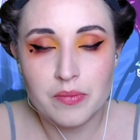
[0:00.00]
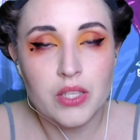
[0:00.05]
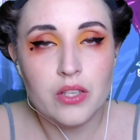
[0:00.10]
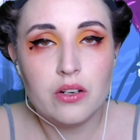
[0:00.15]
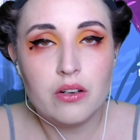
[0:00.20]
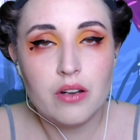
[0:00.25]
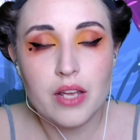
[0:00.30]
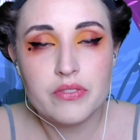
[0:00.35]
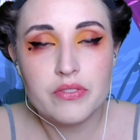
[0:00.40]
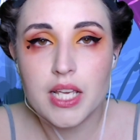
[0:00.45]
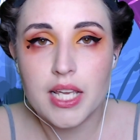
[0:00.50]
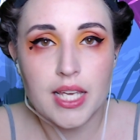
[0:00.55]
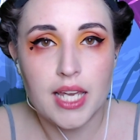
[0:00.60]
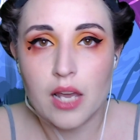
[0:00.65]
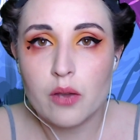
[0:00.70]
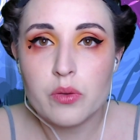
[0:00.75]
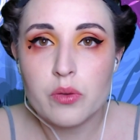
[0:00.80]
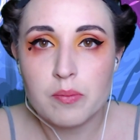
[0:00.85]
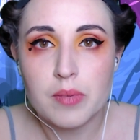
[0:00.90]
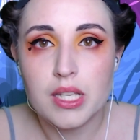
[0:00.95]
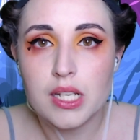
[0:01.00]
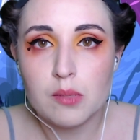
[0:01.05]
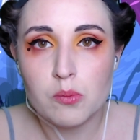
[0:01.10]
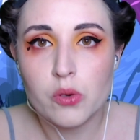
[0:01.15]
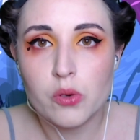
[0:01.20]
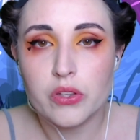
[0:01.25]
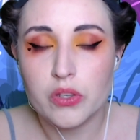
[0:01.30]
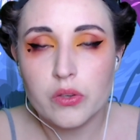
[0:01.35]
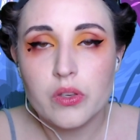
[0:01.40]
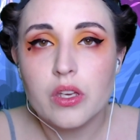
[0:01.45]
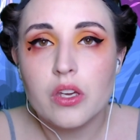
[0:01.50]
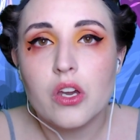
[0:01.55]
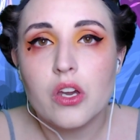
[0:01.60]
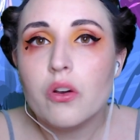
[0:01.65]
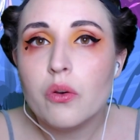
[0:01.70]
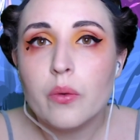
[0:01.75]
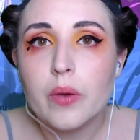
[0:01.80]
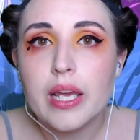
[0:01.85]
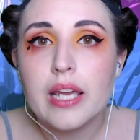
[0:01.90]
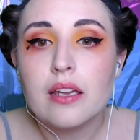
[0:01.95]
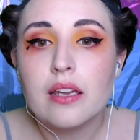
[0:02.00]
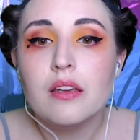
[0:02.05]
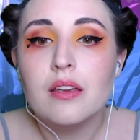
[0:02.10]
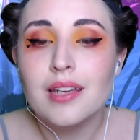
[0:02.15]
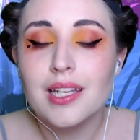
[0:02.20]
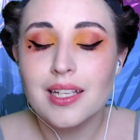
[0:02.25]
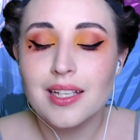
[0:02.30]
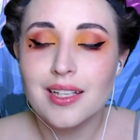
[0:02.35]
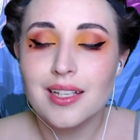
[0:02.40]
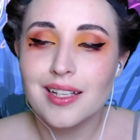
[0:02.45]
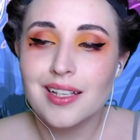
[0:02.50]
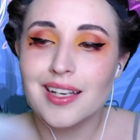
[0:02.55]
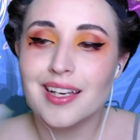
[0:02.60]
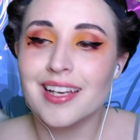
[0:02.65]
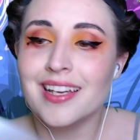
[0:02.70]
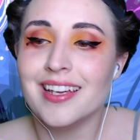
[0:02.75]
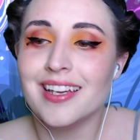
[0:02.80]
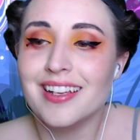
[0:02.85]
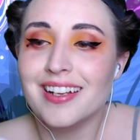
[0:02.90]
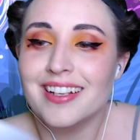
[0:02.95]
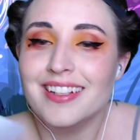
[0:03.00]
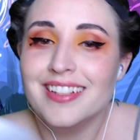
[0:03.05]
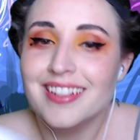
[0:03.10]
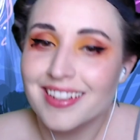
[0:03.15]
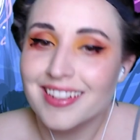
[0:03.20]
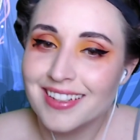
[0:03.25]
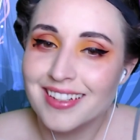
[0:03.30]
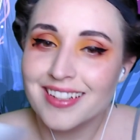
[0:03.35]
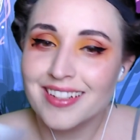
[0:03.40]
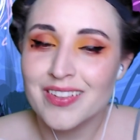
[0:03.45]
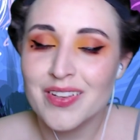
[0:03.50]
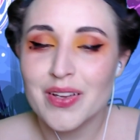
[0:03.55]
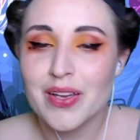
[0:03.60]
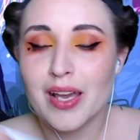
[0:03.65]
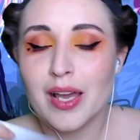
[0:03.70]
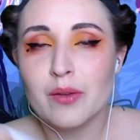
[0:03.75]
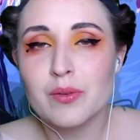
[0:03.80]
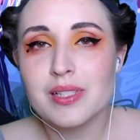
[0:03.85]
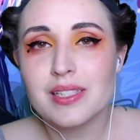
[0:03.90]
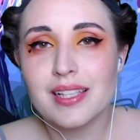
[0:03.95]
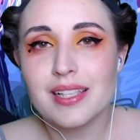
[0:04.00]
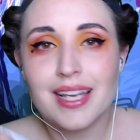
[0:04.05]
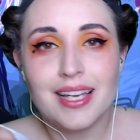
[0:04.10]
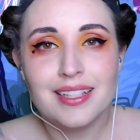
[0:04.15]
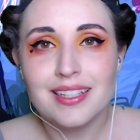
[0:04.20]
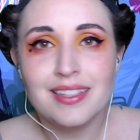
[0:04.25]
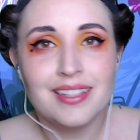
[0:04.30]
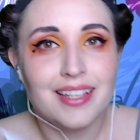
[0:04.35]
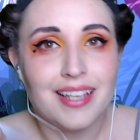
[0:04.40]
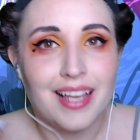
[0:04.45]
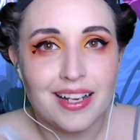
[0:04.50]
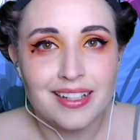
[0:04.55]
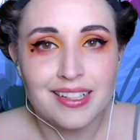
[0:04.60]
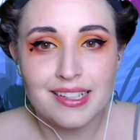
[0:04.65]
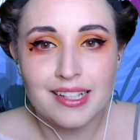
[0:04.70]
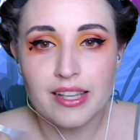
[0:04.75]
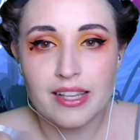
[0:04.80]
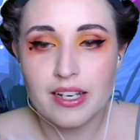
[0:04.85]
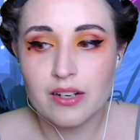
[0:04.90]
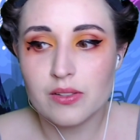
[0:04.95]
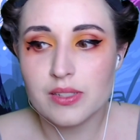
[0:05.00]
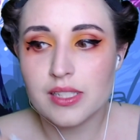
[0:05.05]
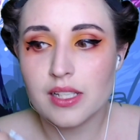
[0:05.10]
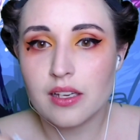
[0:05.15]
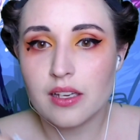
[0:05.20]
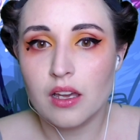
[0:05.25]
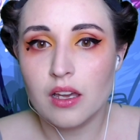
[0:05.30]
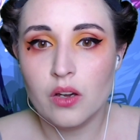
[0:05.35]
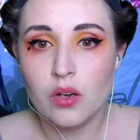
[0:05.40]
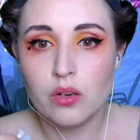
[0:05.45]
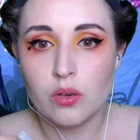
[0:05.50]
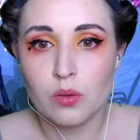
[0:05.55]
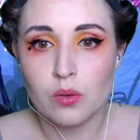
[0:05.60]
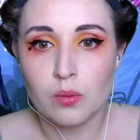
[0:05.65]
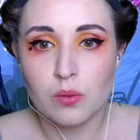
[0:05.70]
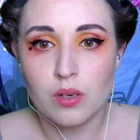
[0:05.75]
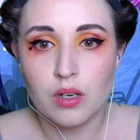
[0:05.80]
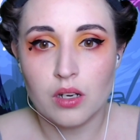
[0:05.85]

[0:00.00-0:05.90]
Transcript: don't have to hang out with me anymore, you can go away. I was like, I didn't get it, and then I was like, oh,